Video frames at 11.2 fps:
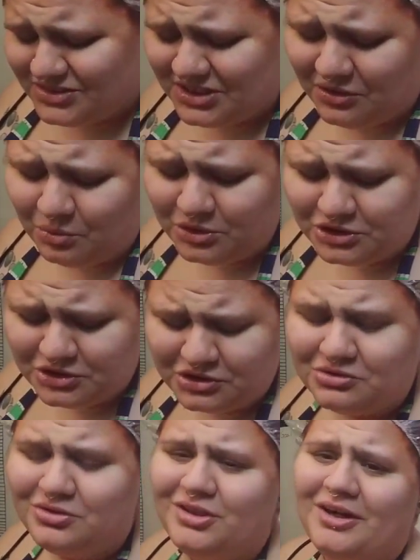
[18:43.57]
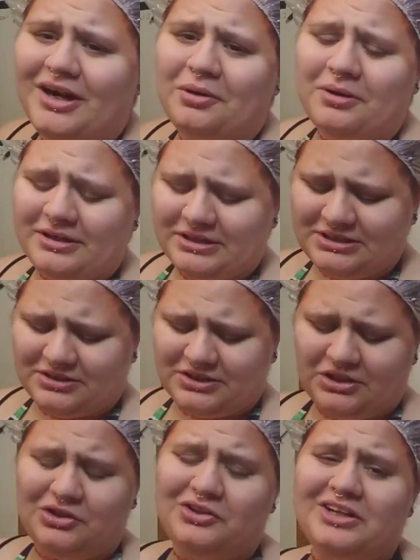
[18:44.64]
So when you do your hair products and
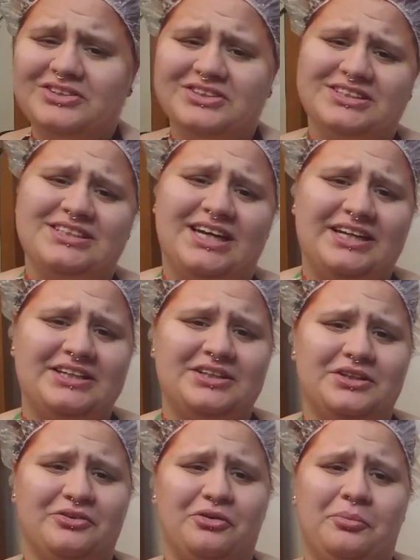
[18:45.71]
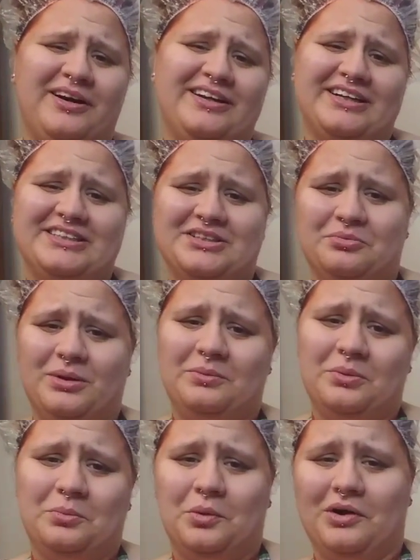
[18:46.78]
everything, you need to study the different products of
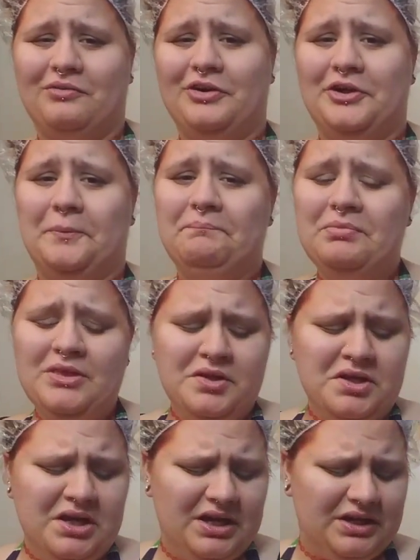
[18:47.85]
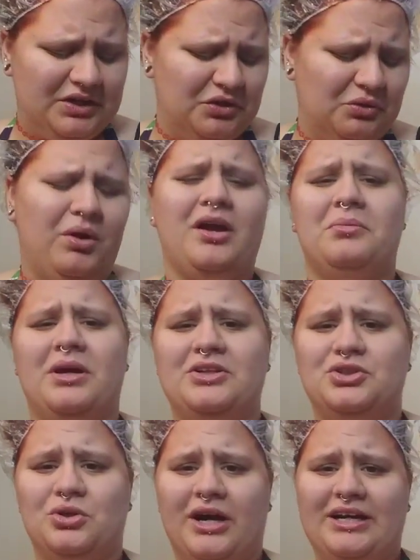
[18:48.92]
what would work for you. And I do
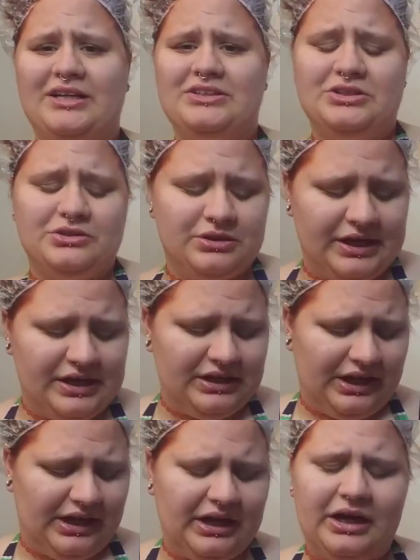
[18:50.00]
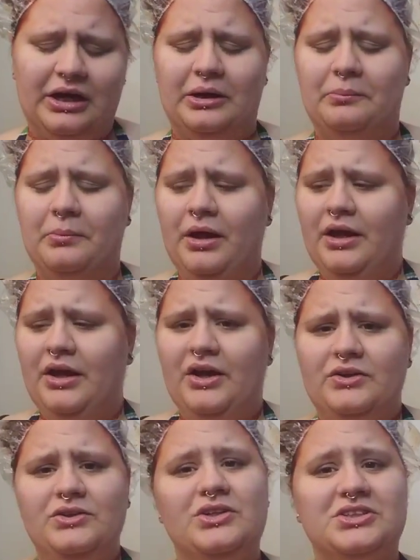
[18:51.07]
recommend trying to get like
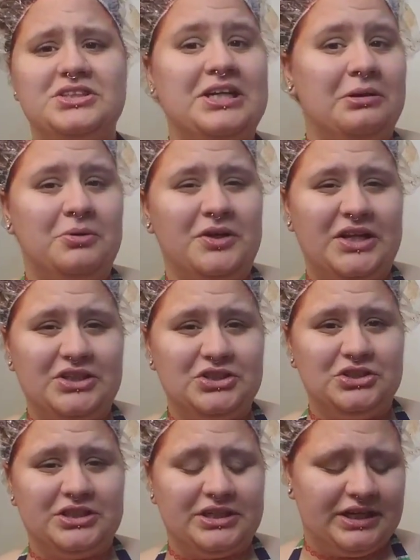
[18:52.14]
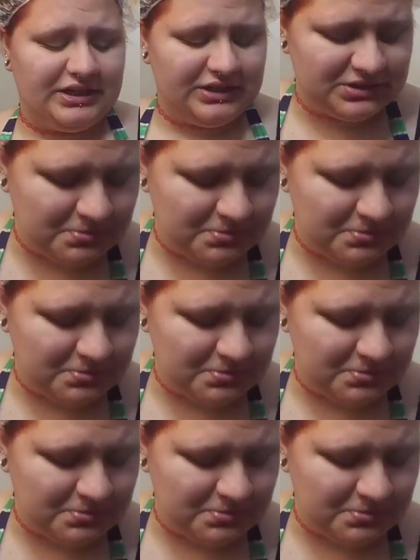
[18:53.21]
little sample things you can get,